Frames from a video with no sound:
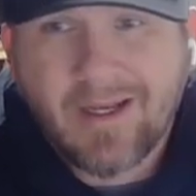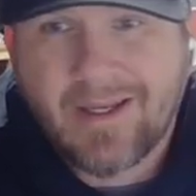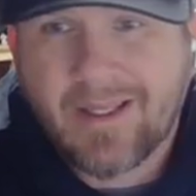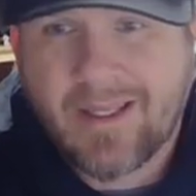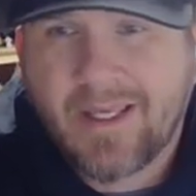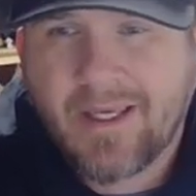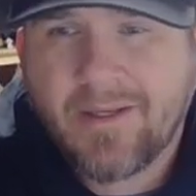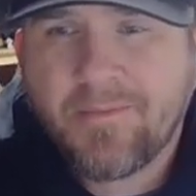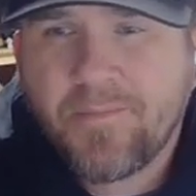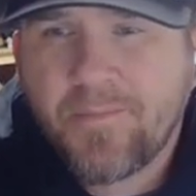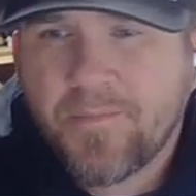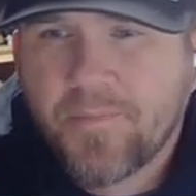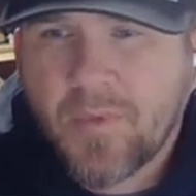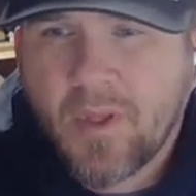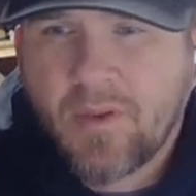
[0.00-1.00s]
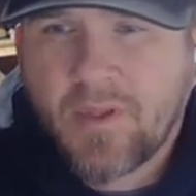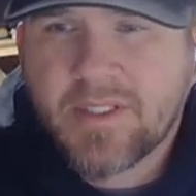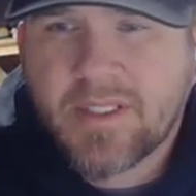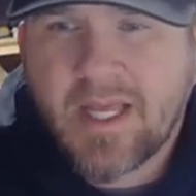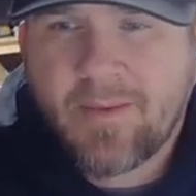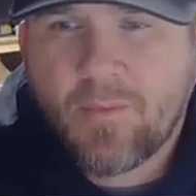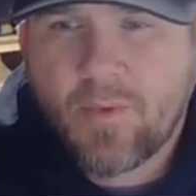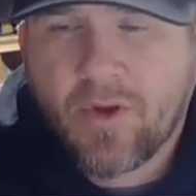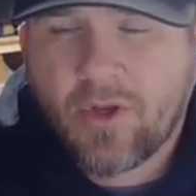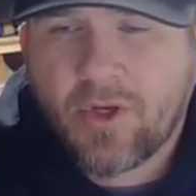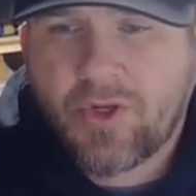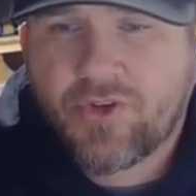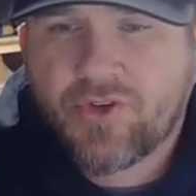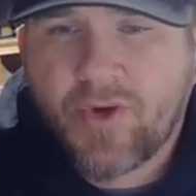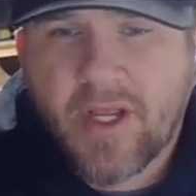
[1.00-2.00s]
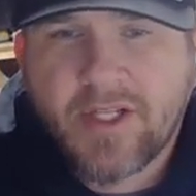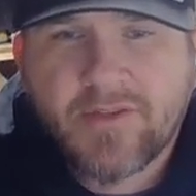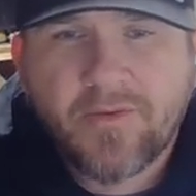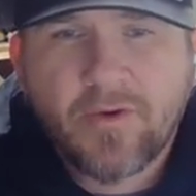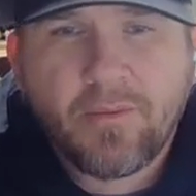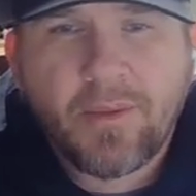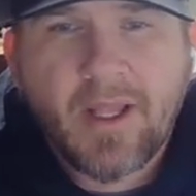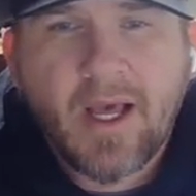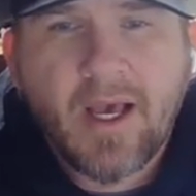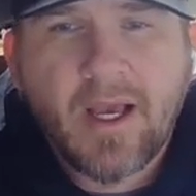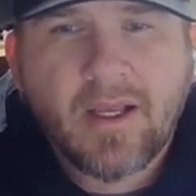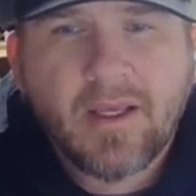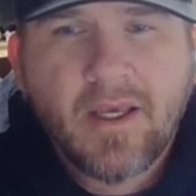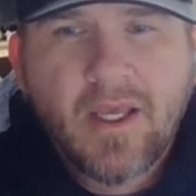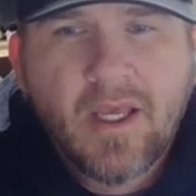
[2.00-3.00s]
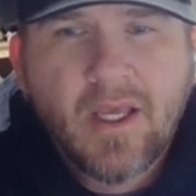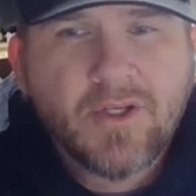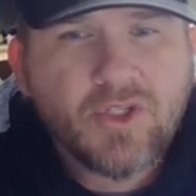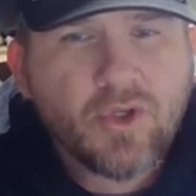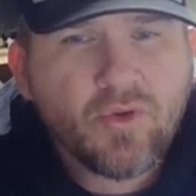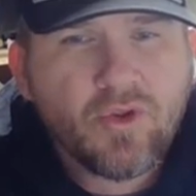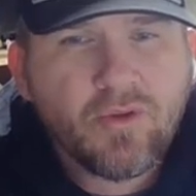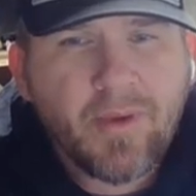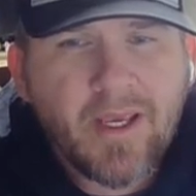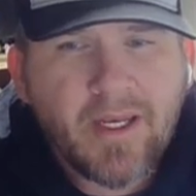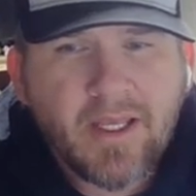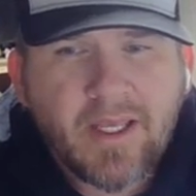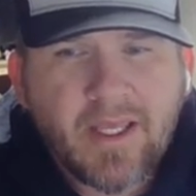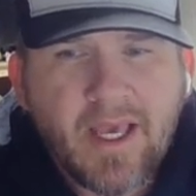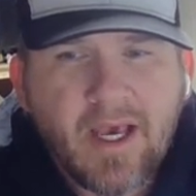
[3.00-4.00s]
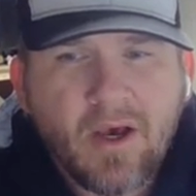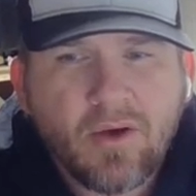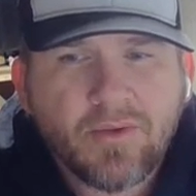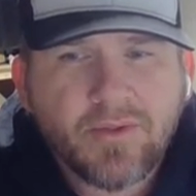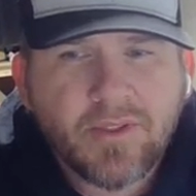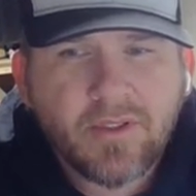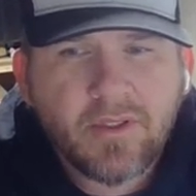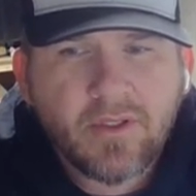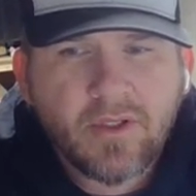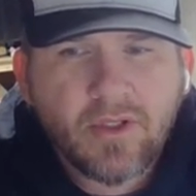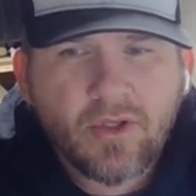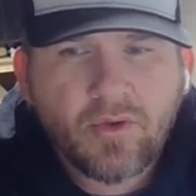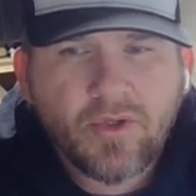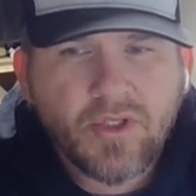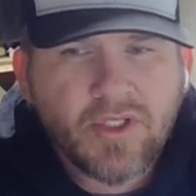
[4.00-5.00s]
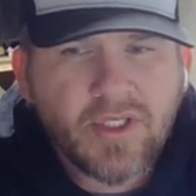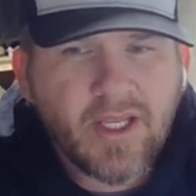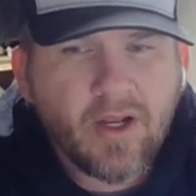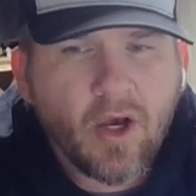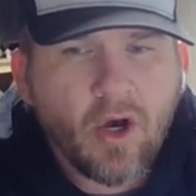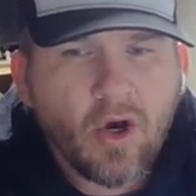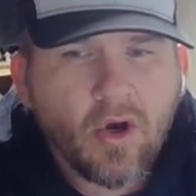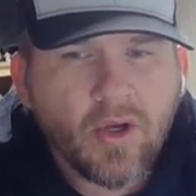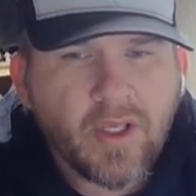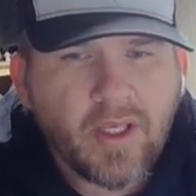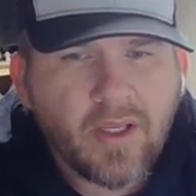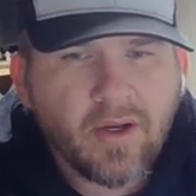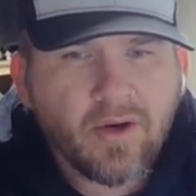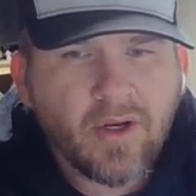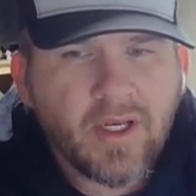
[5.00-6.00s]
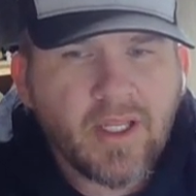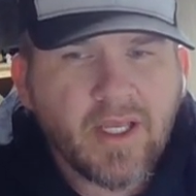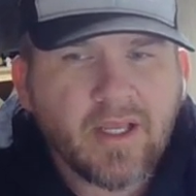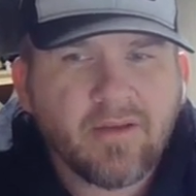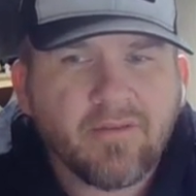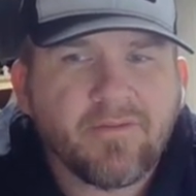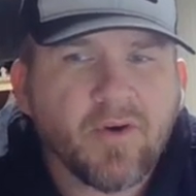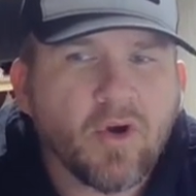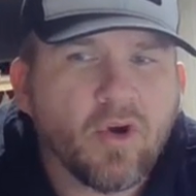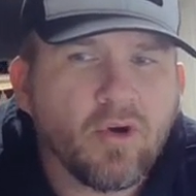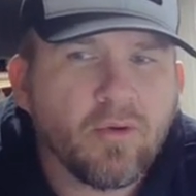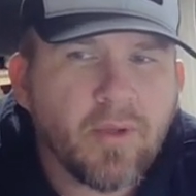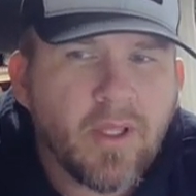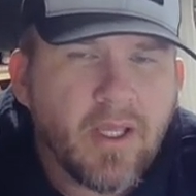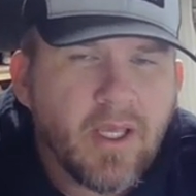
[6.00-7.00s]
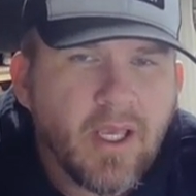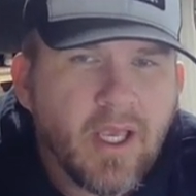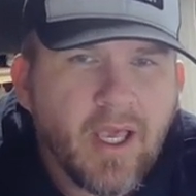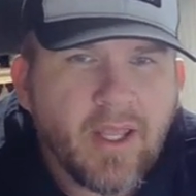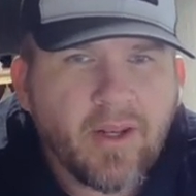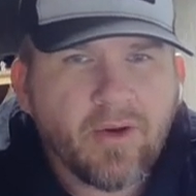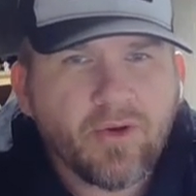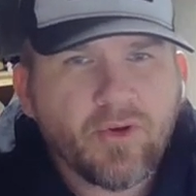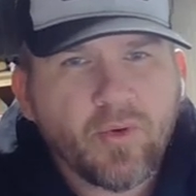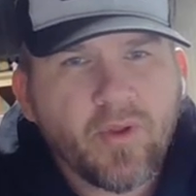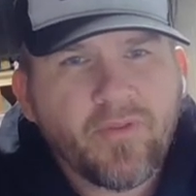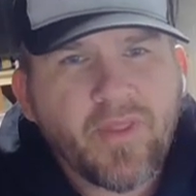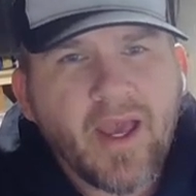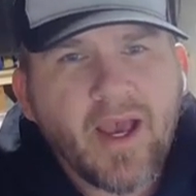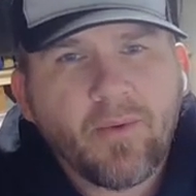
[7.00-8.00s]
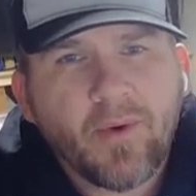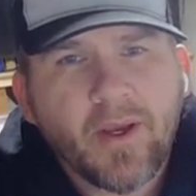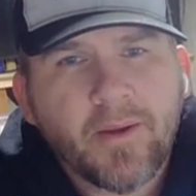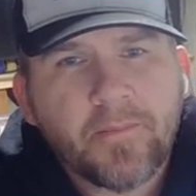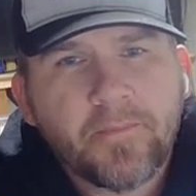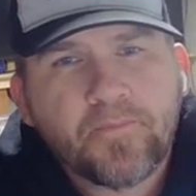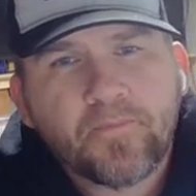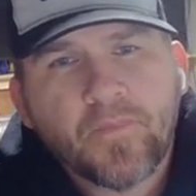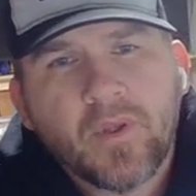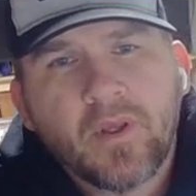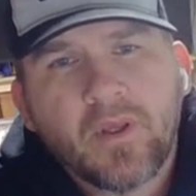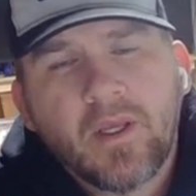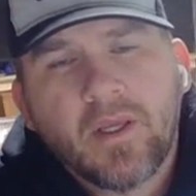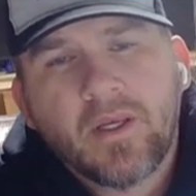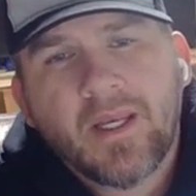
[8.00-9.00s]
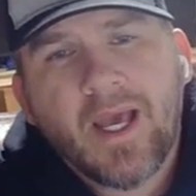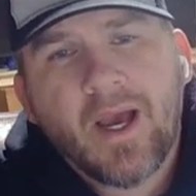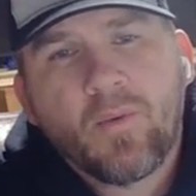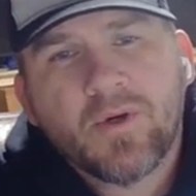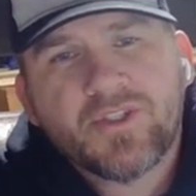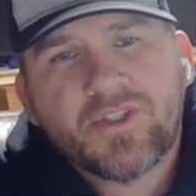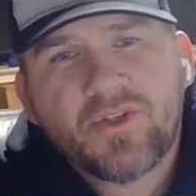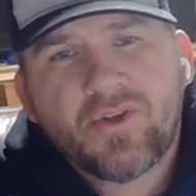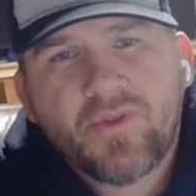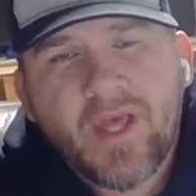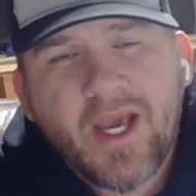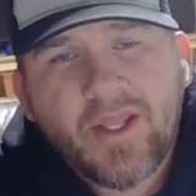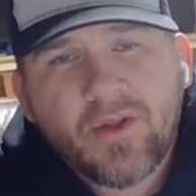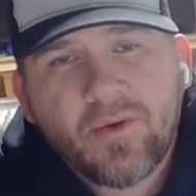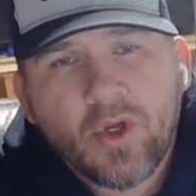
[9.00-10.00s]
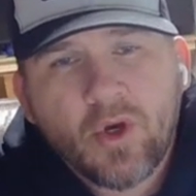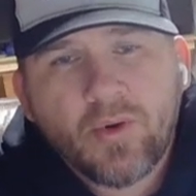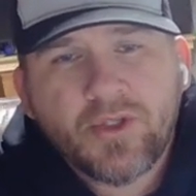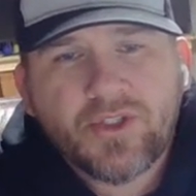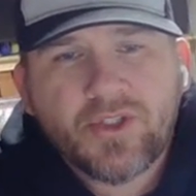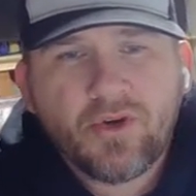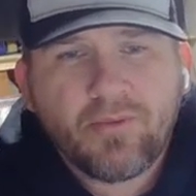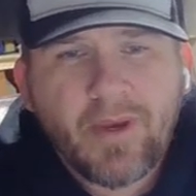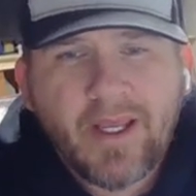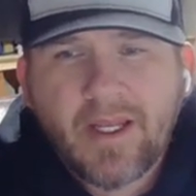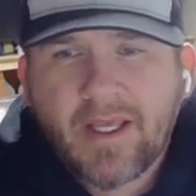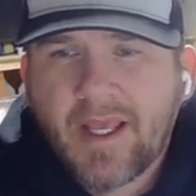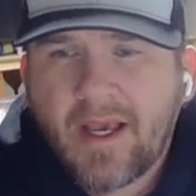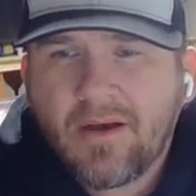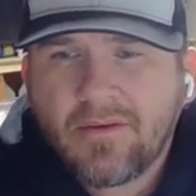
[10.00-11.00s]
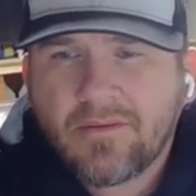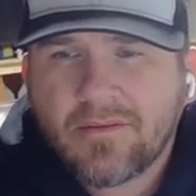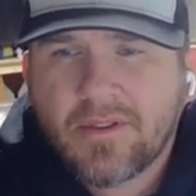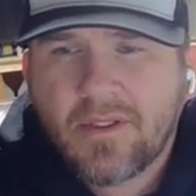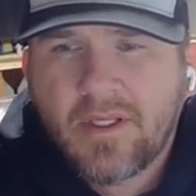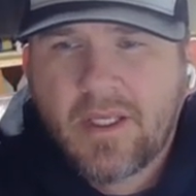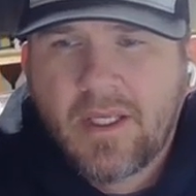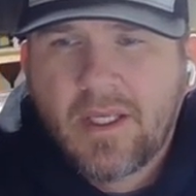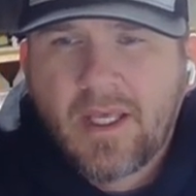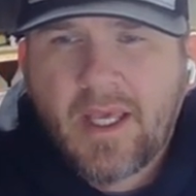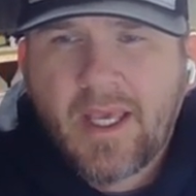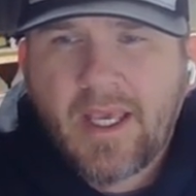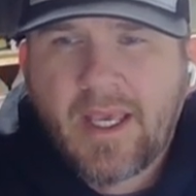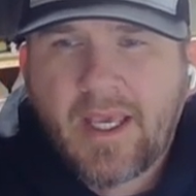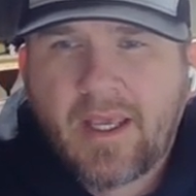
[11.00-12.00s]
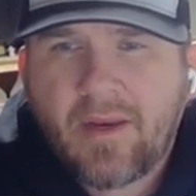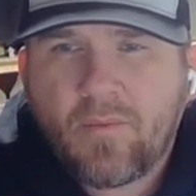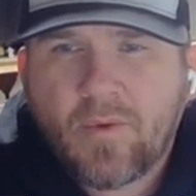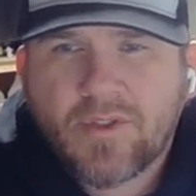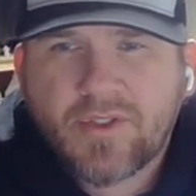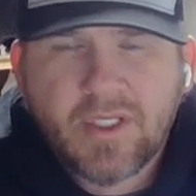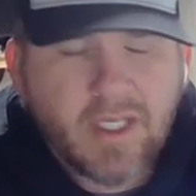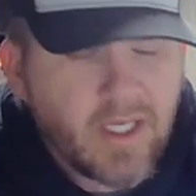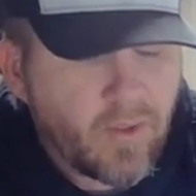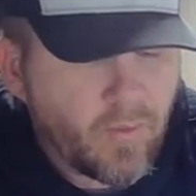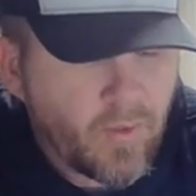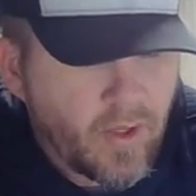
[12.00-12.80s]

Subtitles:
again. This time we are going to transfer BLOK to the main account. You just hit all here and hit confirm, and it'll do it that way. Now, once you do that, you can go into your main account, and once again, we